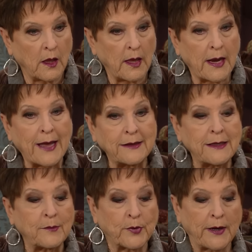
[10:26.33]
And I
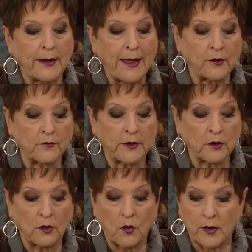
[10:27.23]
did print it out over here,
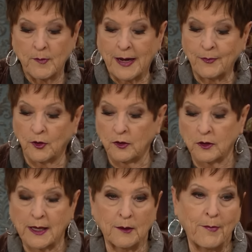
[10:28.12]
Gloria, but I'm going to look
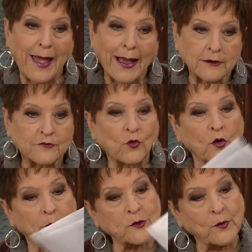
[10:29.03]
kind of back and
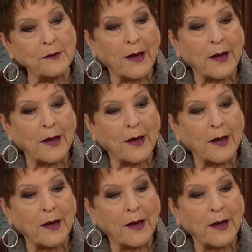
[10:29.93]
forth between